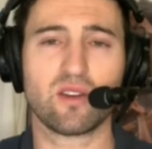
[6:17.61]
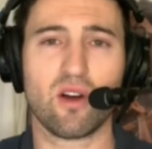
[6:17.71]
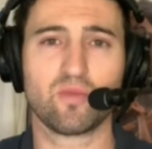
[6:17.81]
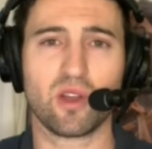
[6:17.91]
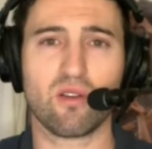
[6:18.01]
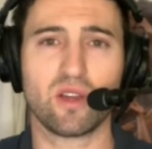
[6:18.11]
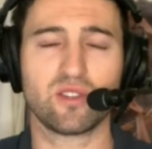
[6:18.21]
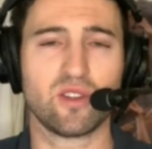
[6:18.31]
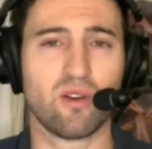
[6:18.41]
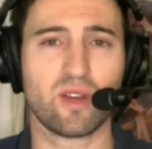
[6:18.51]
but Curry
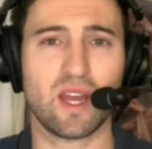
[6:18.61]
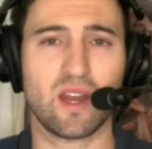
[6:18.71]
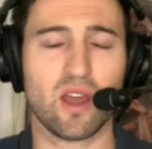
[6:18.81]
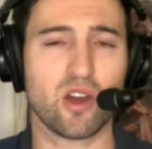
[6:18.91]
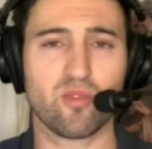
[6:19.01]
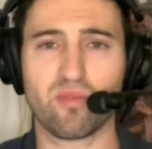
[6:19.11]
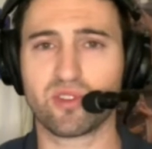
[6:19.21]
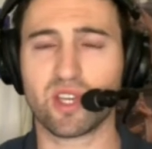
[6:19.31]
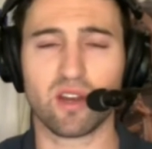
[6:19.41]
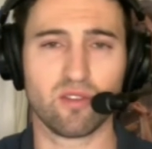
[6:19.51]
is donating one hundred
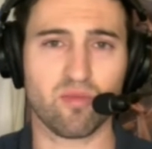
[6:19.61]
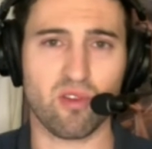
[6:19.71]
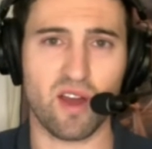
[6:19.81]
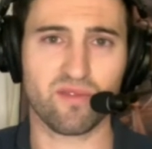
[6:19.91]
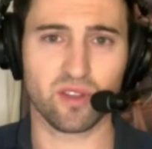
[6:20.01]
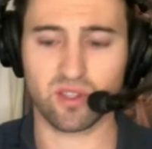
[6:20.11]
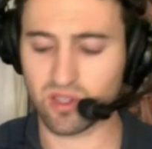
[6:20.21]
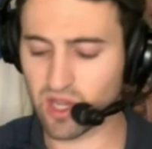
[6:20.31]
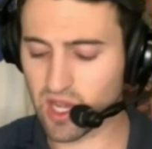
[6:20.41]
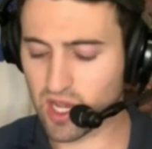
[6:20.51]
percent of the profits